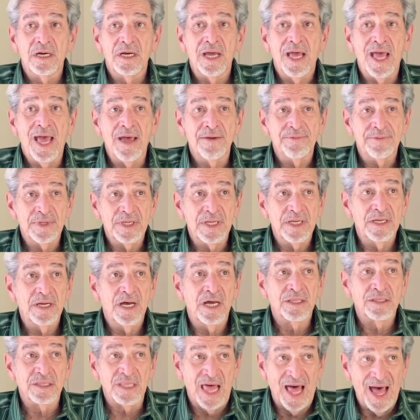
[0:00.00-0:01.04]
having
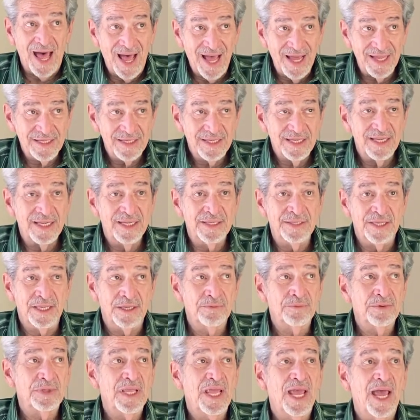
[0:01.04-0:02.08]
a lot and
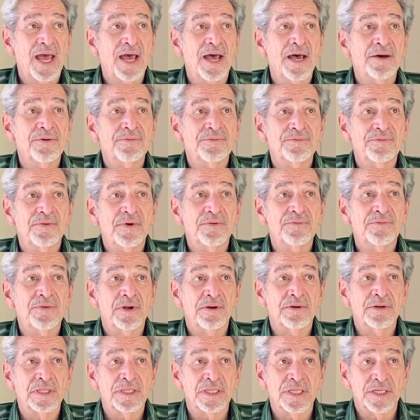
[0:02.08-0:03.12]
then we have
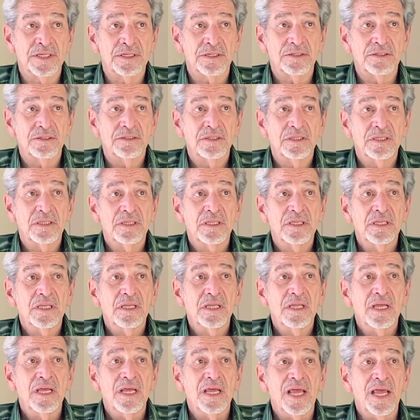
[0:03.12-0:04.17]
very little.
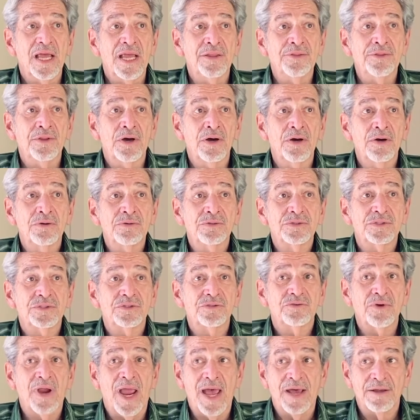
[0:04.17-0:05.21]
And those
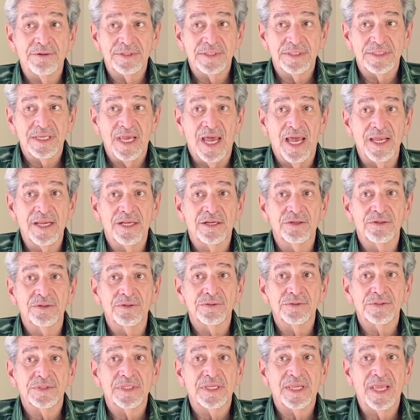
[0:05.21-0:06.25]
drought
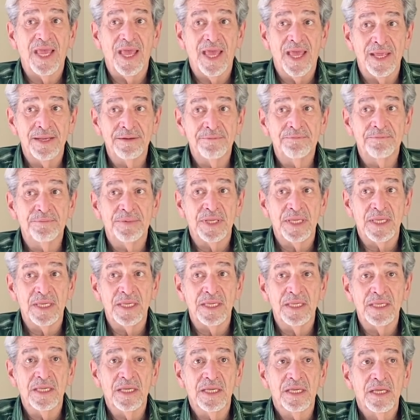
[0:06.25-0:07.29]
cycles can
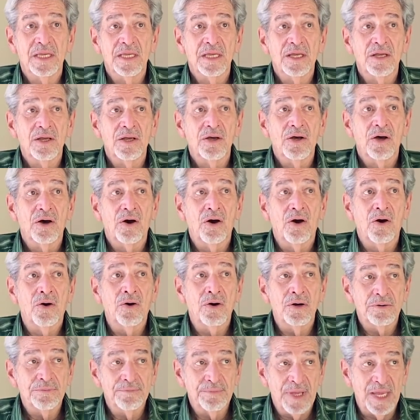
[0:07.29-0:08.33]
be
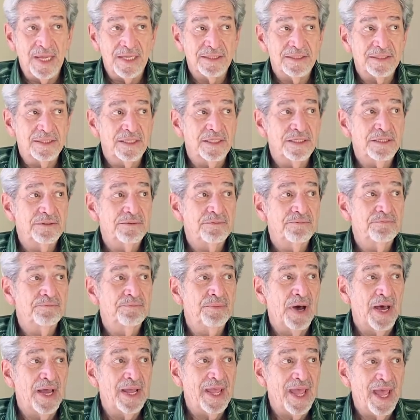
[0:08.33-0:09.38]
augmented
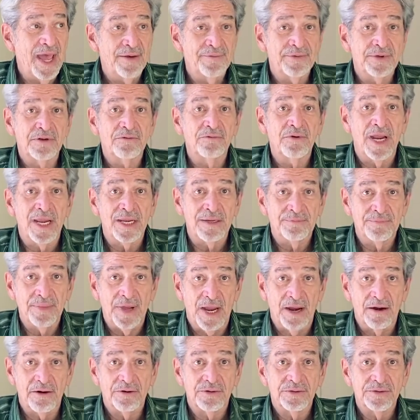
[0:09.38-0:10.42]
by having rain
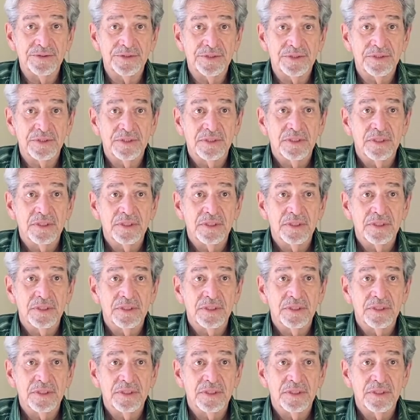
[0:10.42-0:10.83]
barrels